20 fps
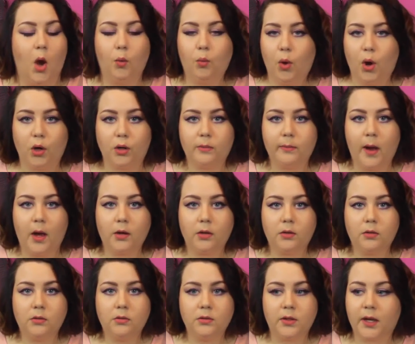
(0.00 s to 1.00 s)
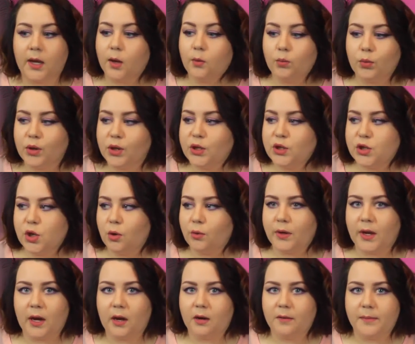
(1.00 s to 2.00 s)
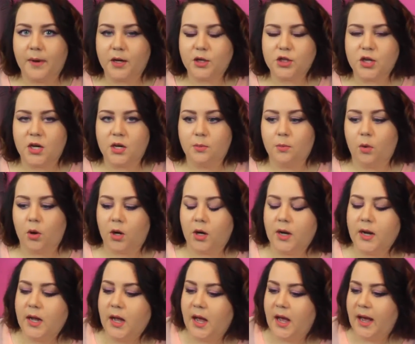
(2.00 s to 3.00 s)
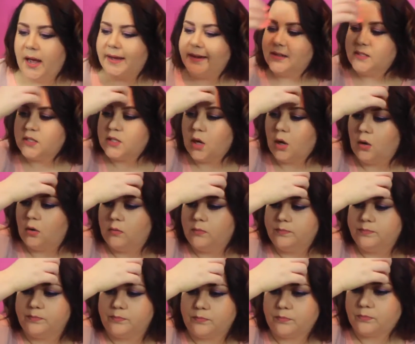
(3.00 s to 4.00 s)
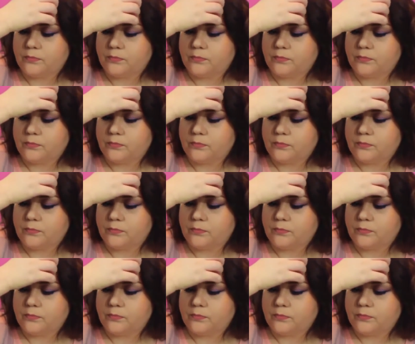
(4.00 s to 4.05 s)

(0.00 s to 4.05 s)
a water bottle. Like, I really don't carry much anymore. And so